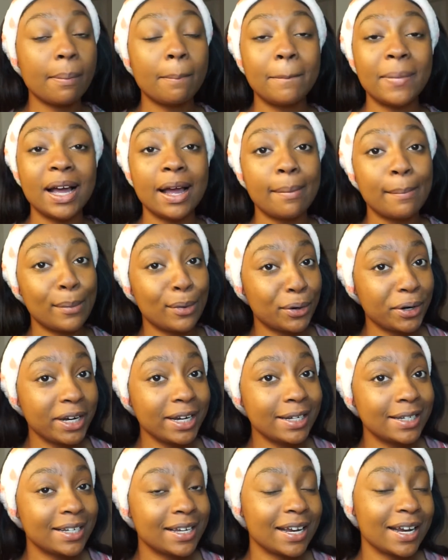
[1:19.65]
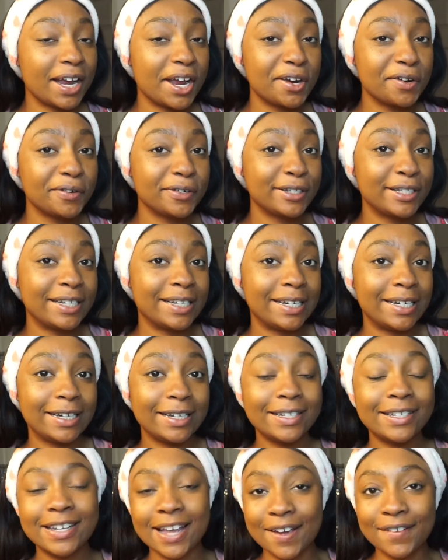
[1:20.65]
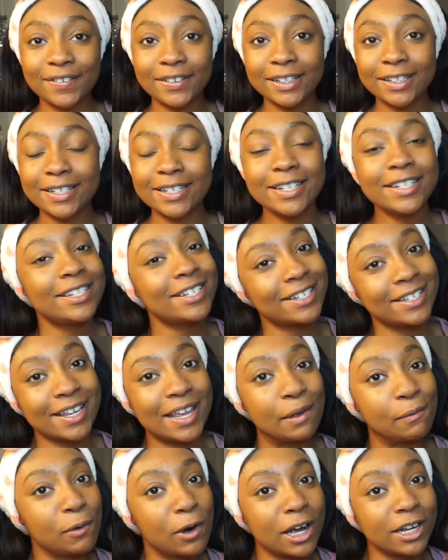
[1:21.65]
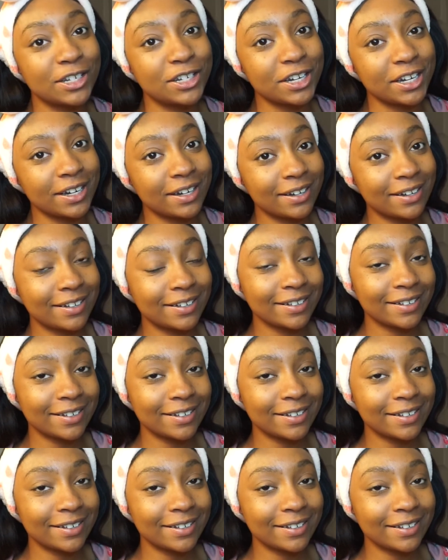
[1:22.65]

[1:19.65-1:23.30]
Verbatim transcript: my morning skincare routine, definitely just keep watching.